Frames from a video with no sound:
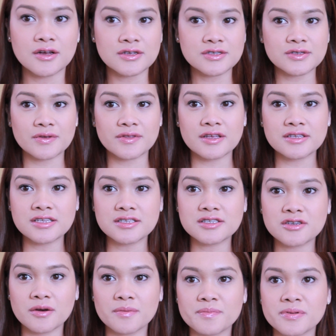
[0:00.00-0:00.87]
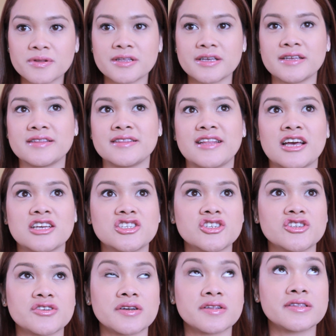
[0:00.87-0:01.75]
So this is complete
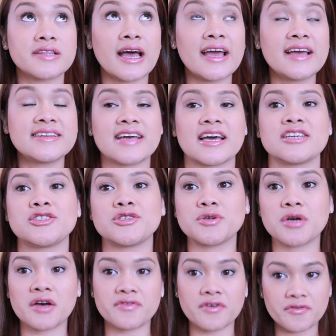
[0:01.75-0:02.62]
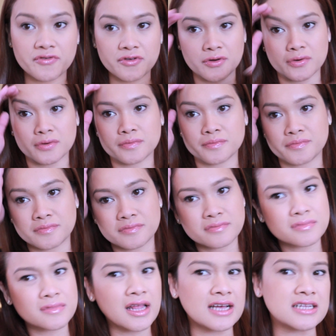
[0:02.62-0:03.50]
natural light. I do have a few
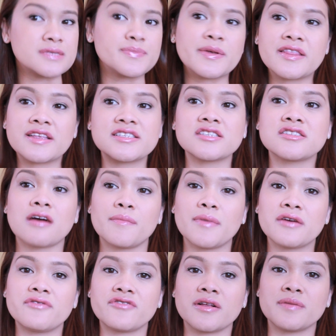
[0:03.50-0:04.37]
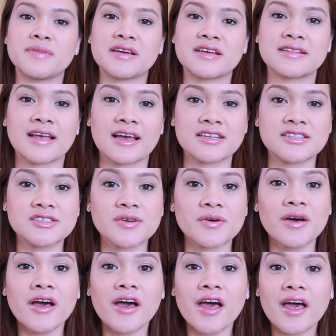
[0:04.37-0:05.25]
lights, but this is not my filming light.
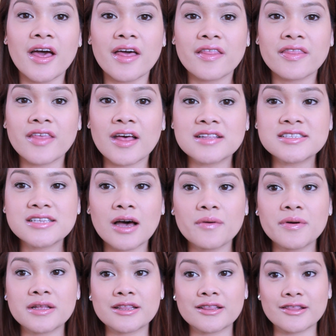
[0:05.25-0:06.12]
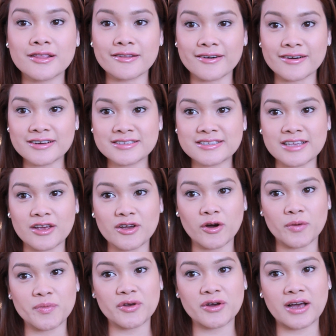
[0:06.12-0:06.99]
So that's how it looks. I
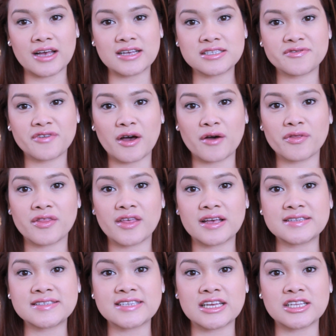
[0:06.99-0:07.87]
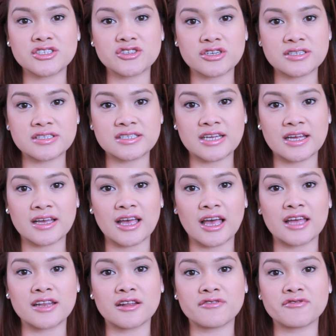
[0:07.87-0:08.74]
hope you guys found this
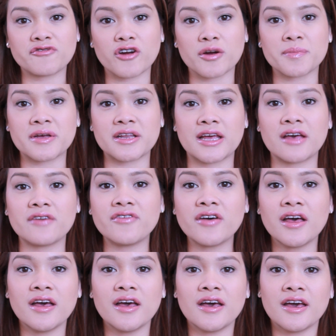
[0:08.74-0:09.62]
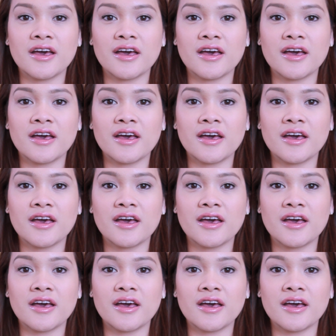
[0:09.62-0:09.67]
interesting and informative.